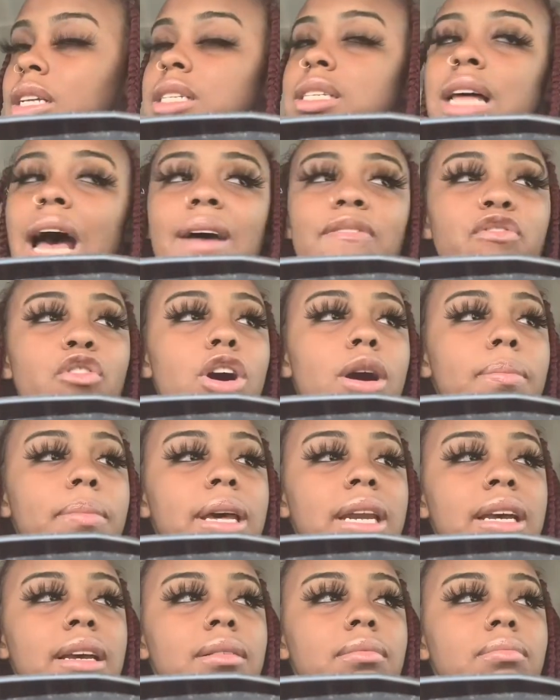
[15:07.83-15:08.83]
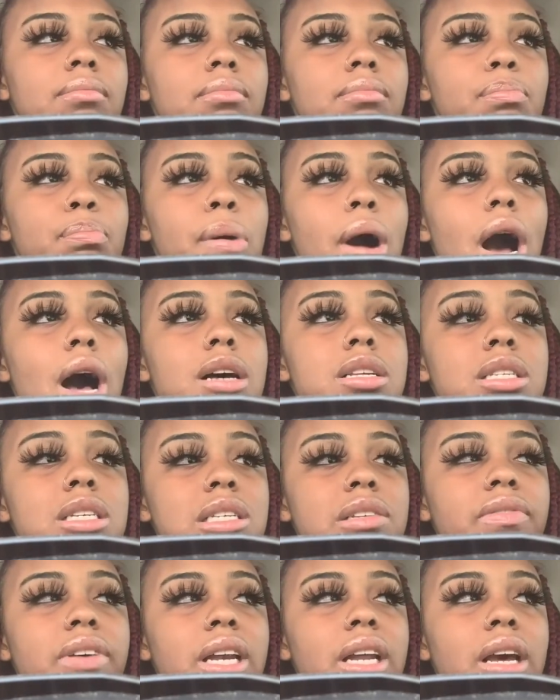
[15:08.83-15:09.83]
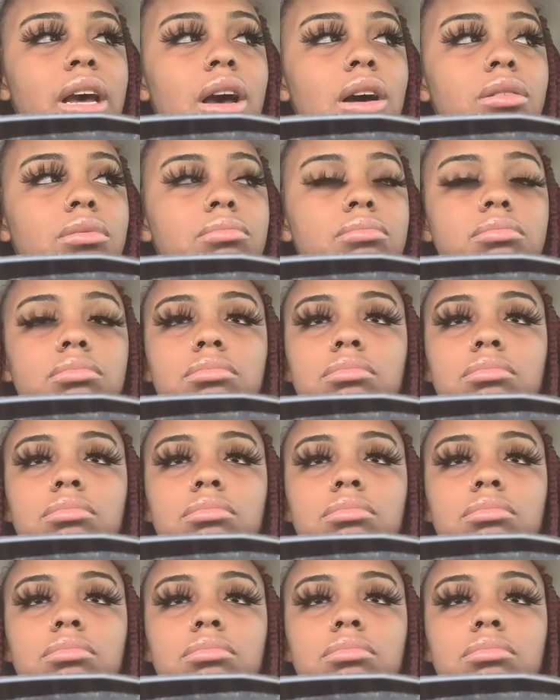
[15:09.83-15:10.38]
stop for a minute pause this video